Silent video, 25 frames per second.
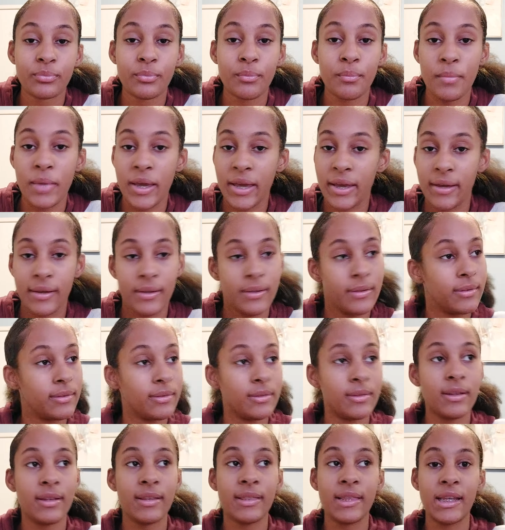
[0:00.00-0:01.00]
man,
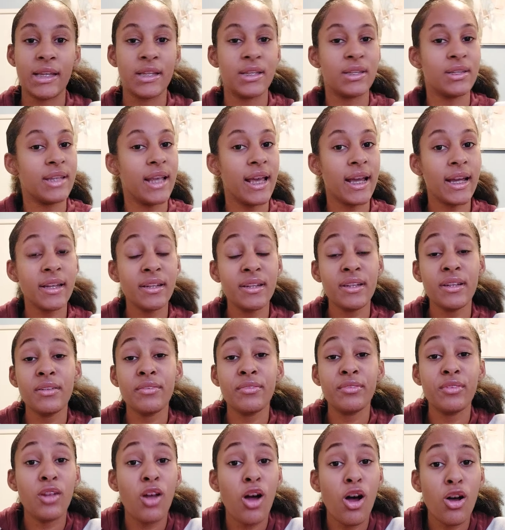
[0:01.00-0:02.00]
these
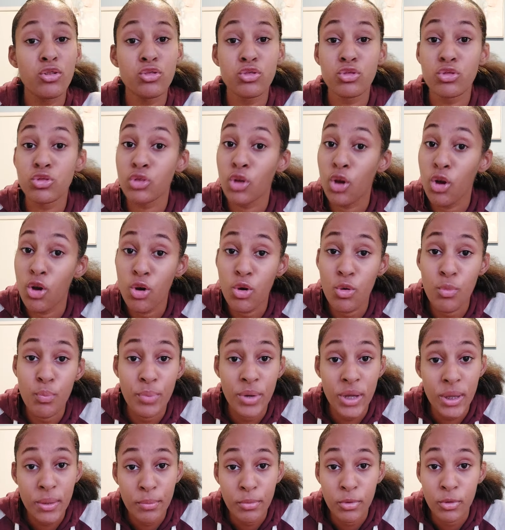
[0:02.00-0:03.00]
negative lost soul
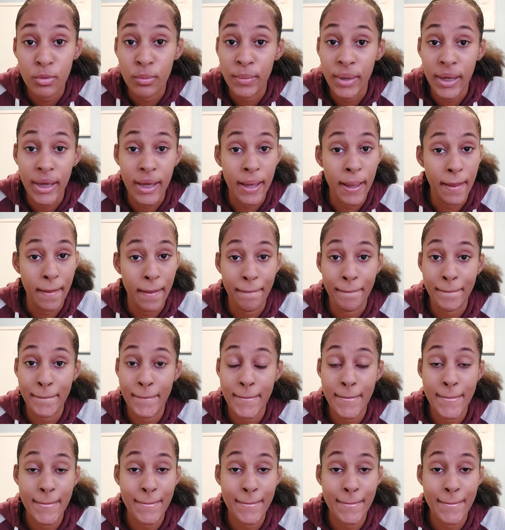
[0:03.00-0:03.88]
people, man,